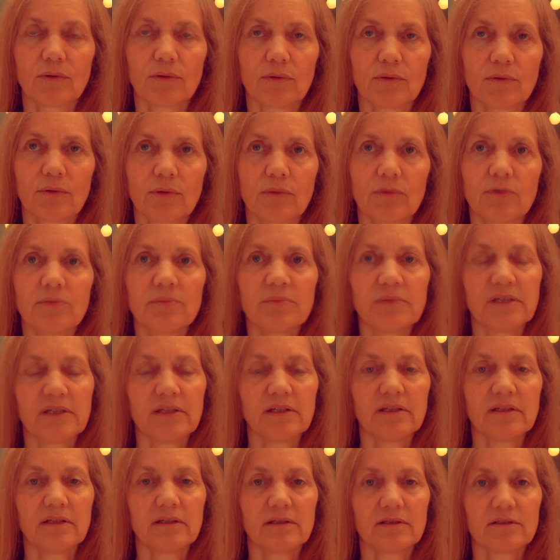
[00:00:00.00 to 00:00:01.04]
What would
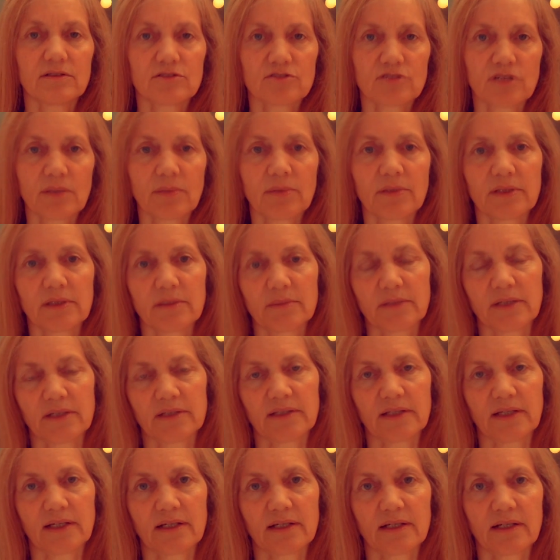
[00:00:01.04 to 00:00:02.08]
be troubling about
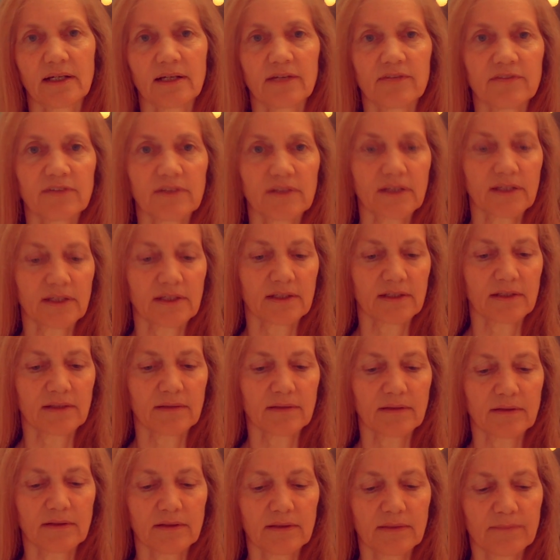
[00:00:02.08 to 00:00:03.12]
that? I feel like,
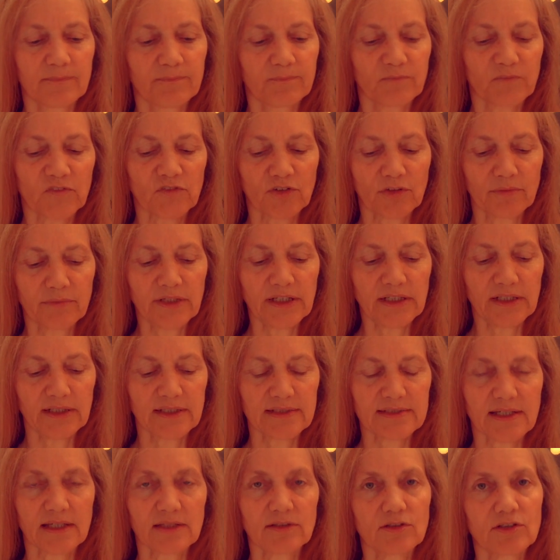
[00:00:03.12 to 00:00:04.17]
for me,
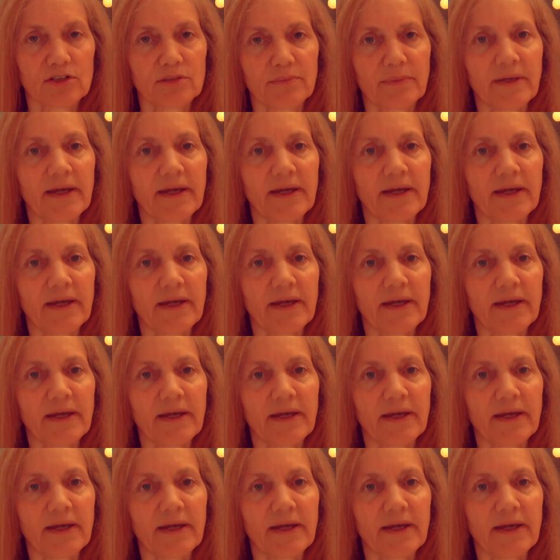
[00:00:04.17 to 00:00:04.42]
as I look